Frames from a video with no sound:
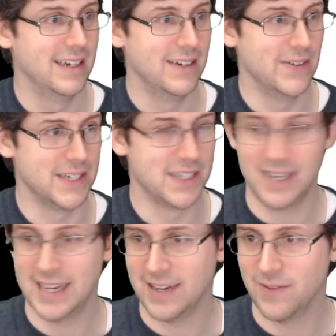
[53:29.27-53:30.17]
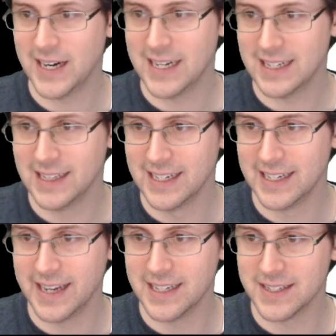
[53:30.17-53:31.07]
which I can write it a little
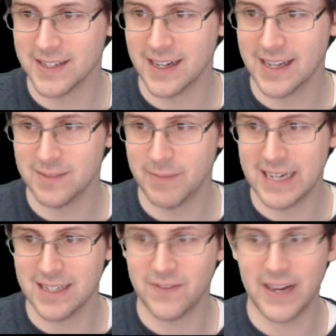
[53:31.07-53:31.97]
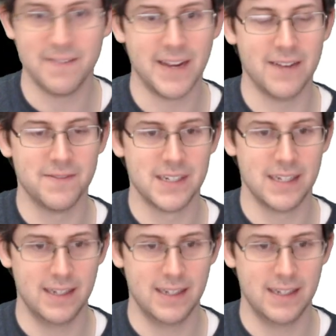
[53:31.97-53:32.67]
nicer as -5/2.